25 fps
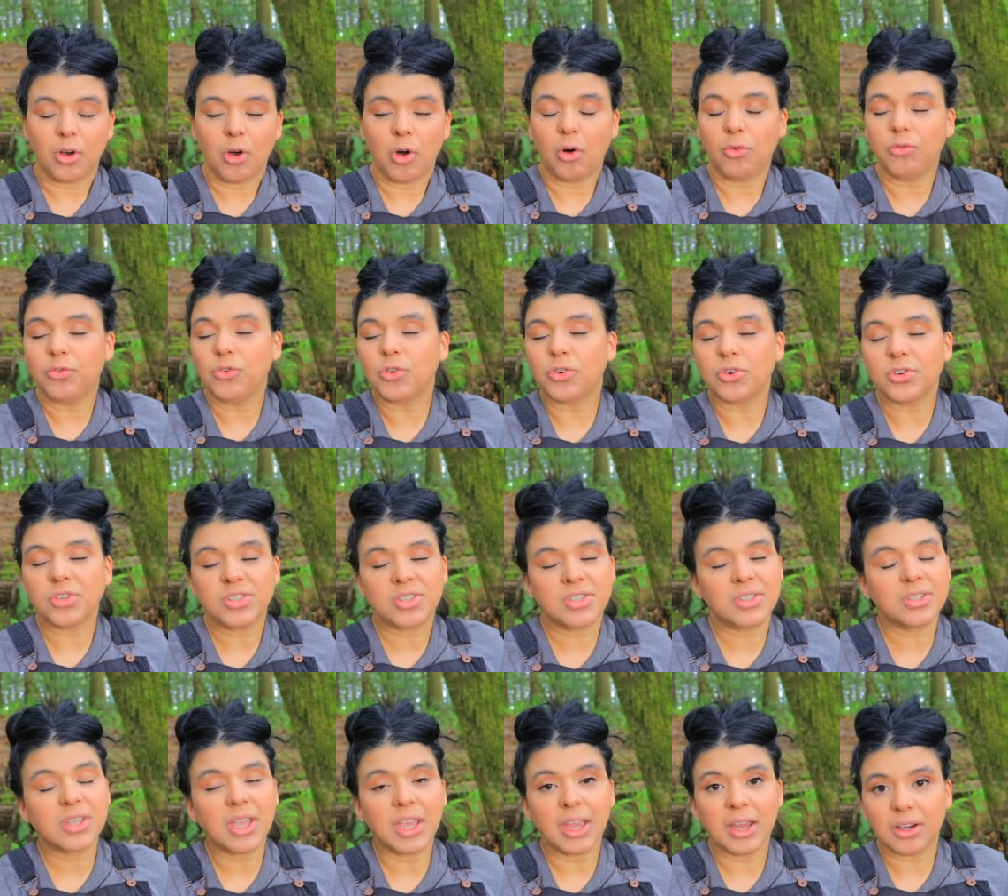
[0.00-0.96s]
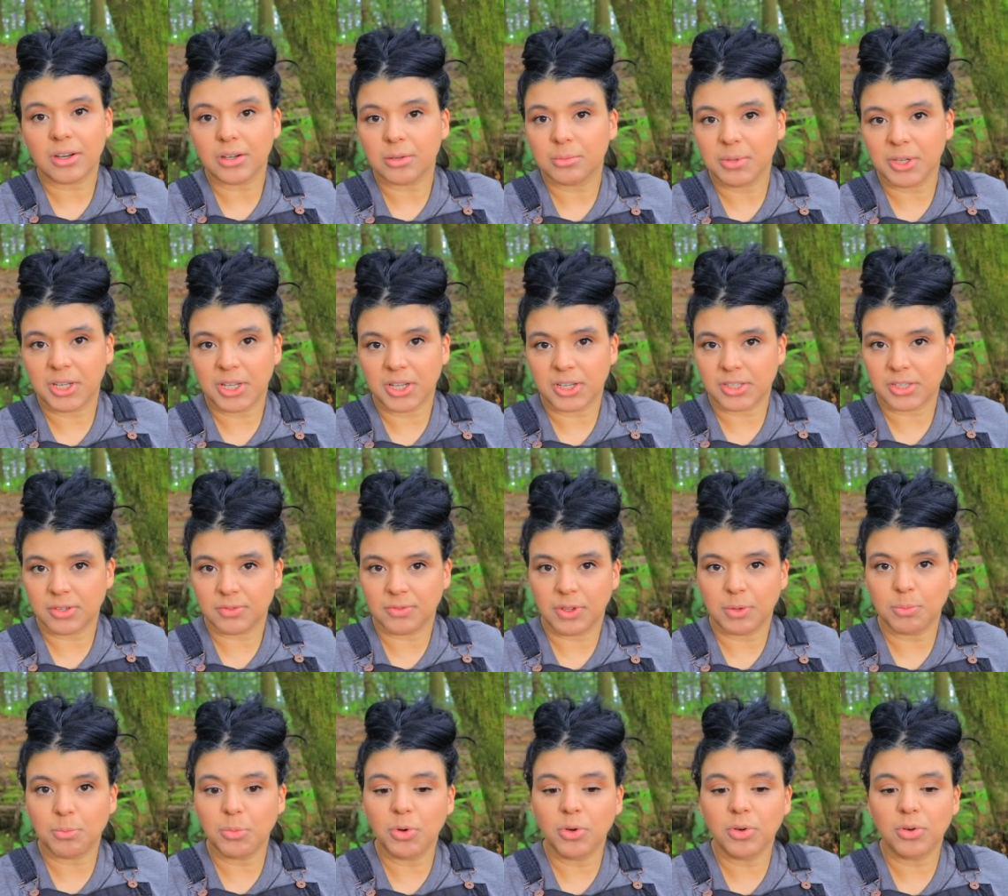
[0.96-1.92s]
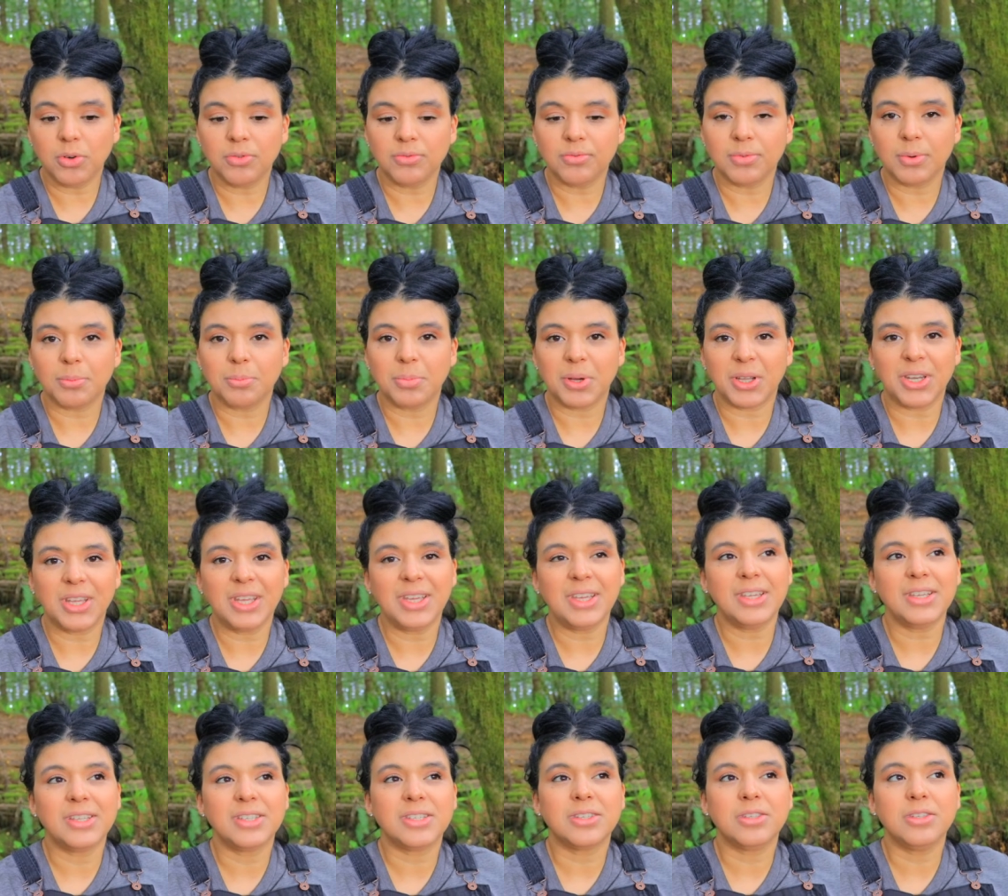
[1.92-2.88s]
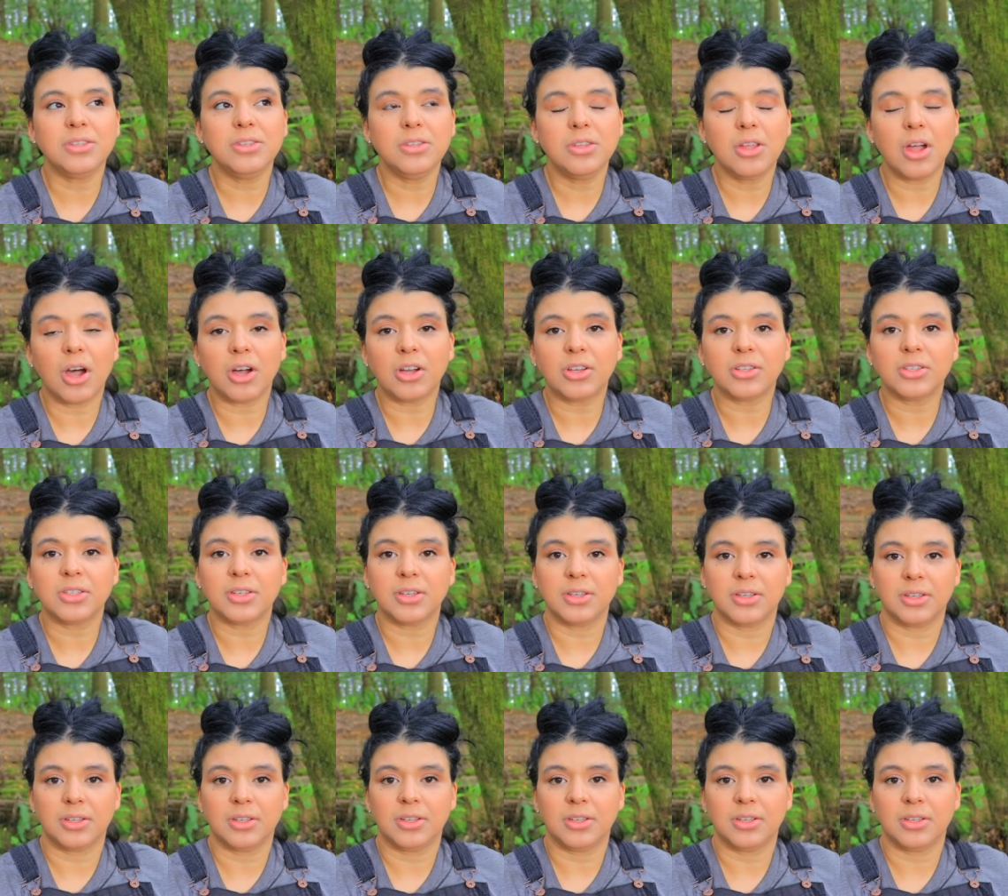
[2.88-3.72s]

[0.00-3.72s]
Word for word: of course, scared because of the move, but he's not,